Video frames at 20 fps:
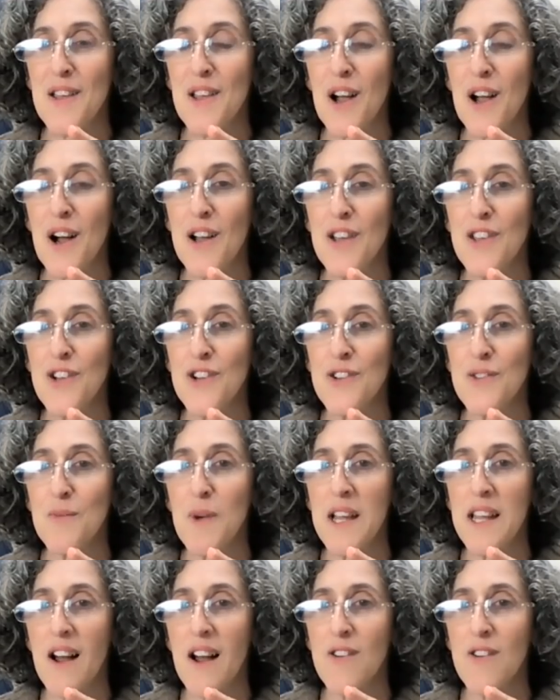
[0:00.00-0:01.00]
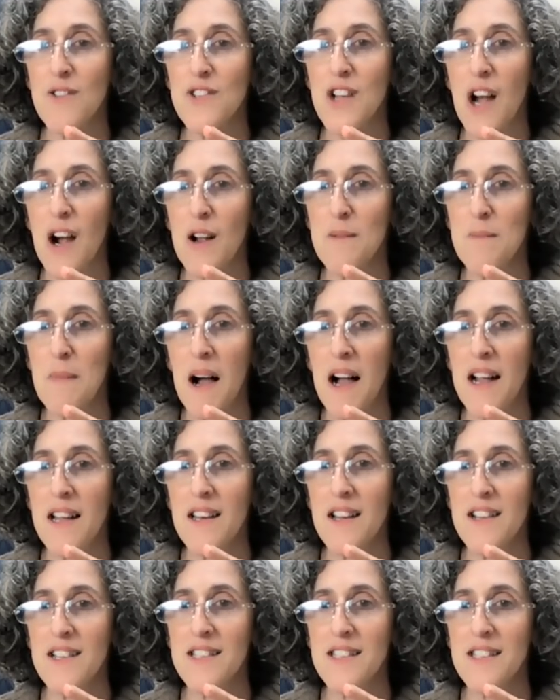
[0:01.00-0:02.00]
Wait. Oh darn, mine
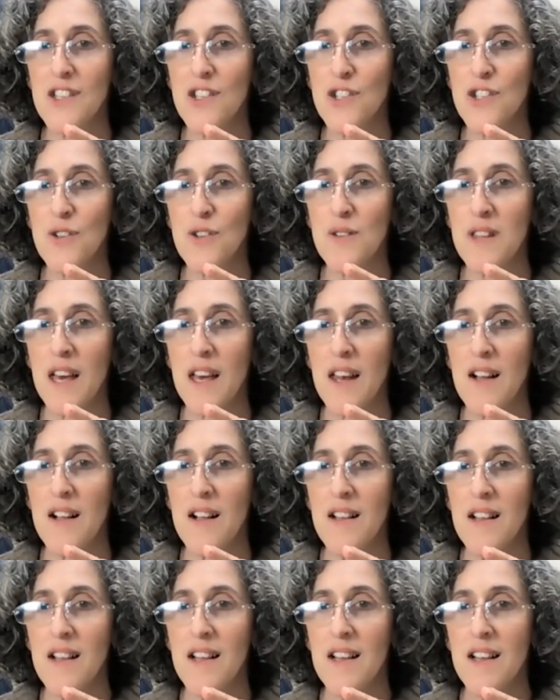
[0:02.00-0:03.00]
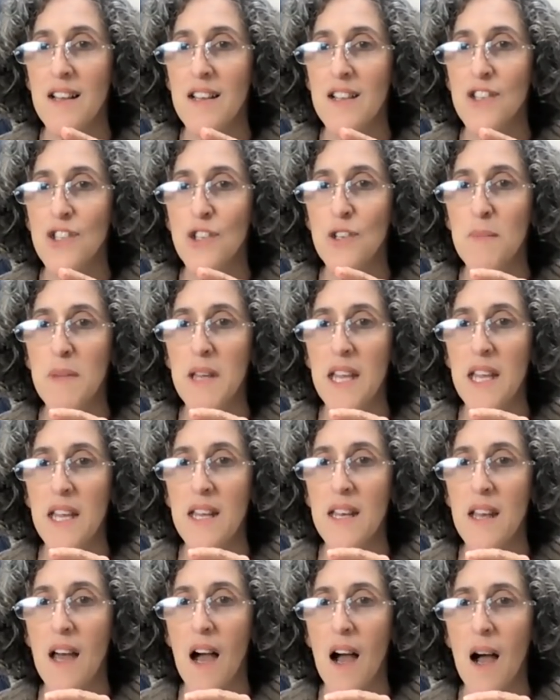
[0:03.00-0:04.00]
is still too little. Do you
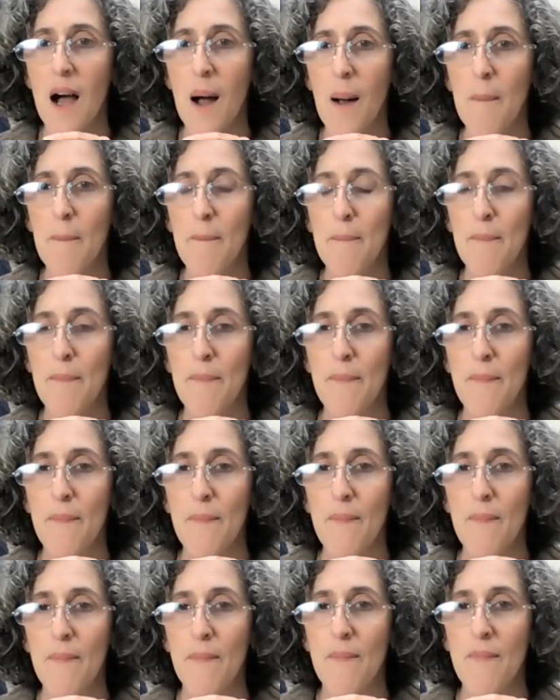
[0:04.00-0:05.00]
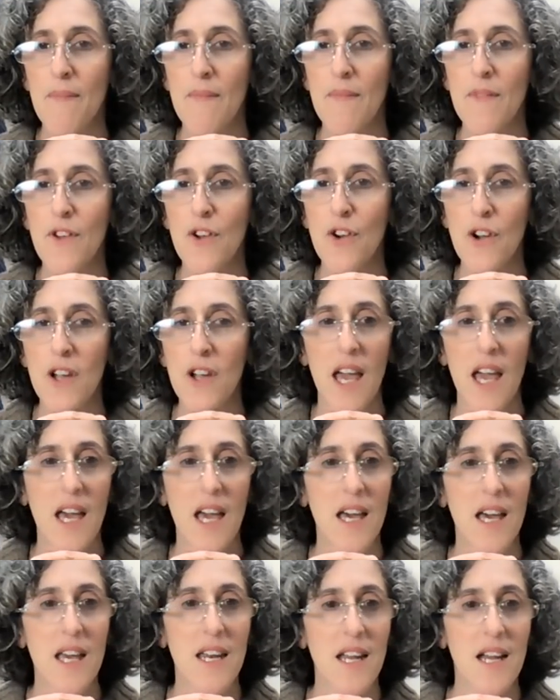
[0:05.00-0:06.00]
mean your
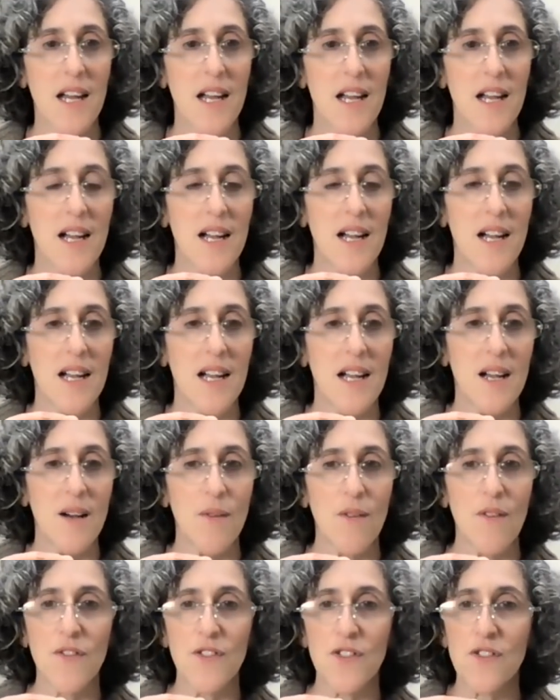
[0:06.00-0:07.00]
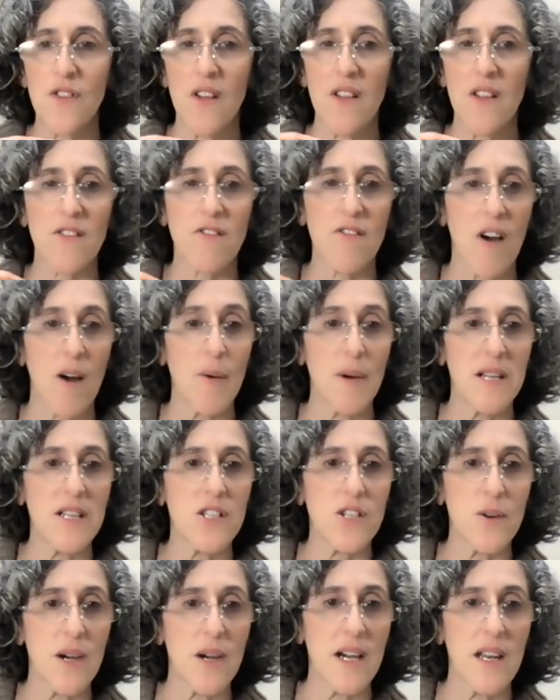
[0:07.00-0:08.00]
kid? Well, first of all, they'll grow
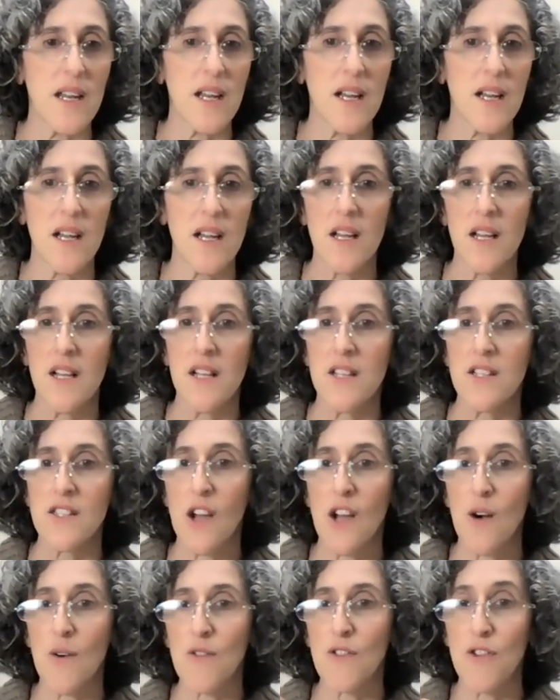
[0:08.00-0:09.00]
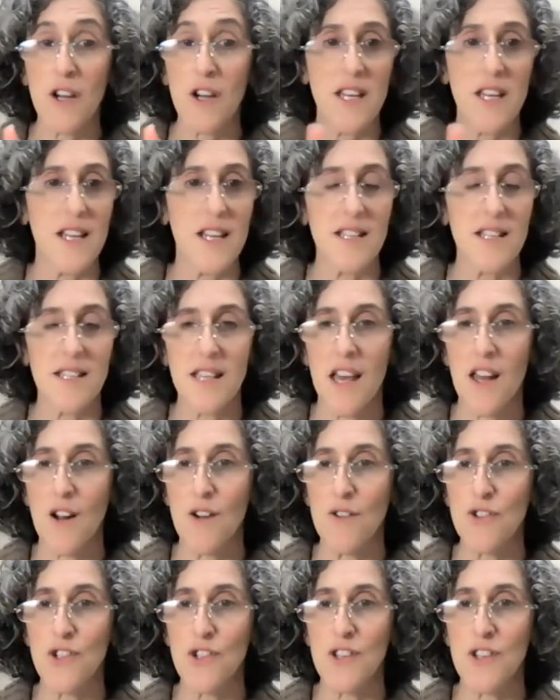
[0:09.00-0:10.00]
into it. So CocoKnits said,
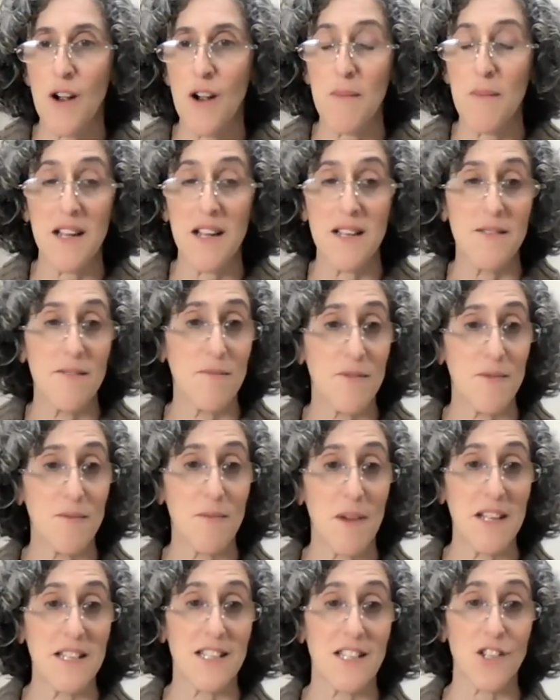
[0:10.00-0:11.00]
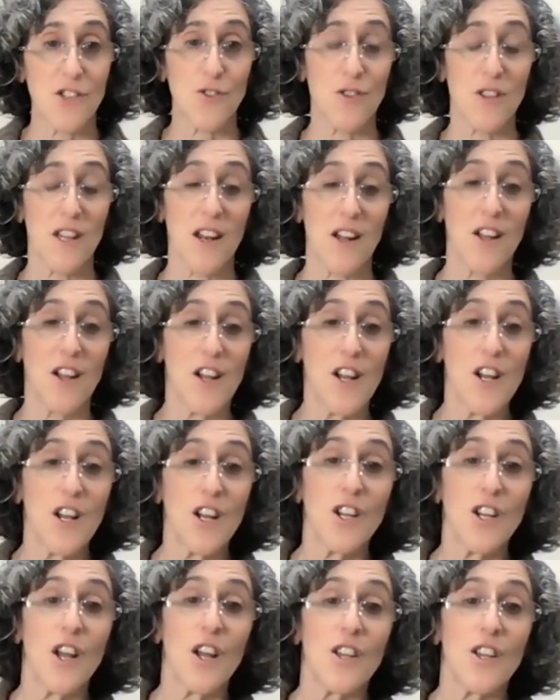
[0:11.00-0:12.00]
"Oh darn, mine's still too little."
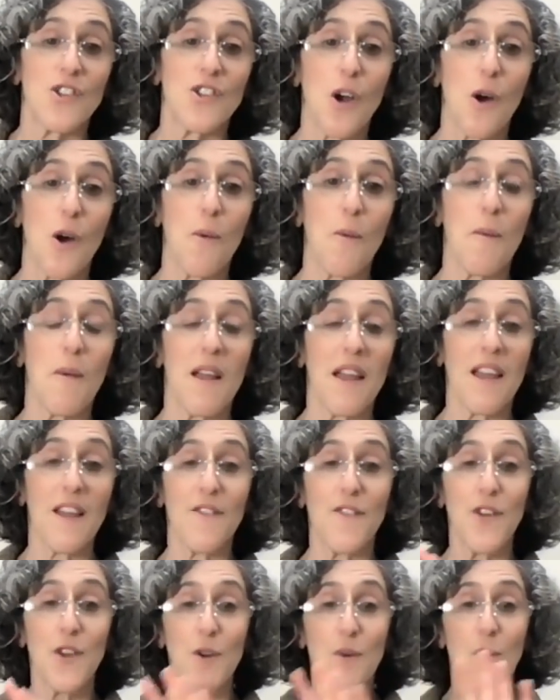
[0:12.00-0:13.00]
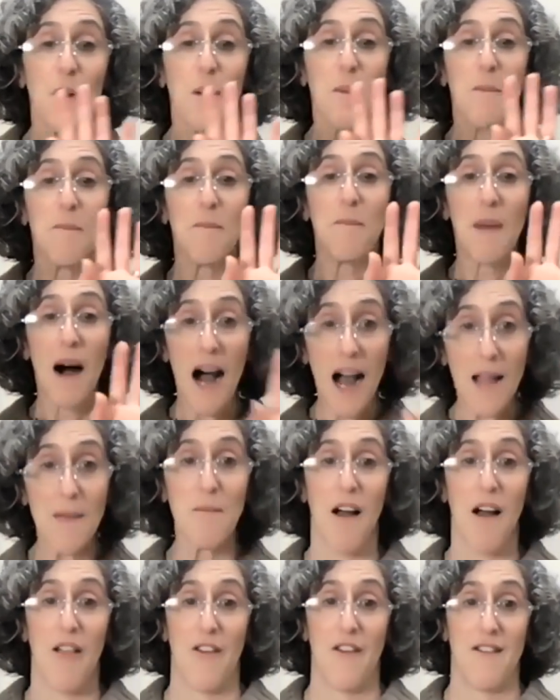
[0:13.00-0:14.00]
So if you were my
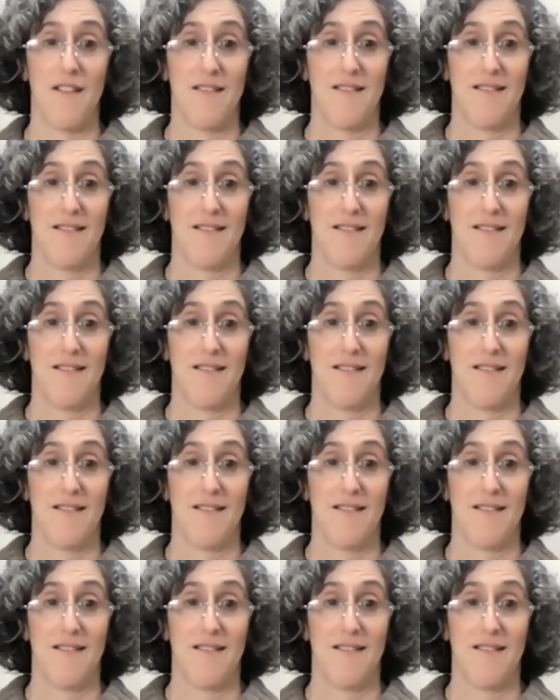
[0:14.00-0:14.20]
mother,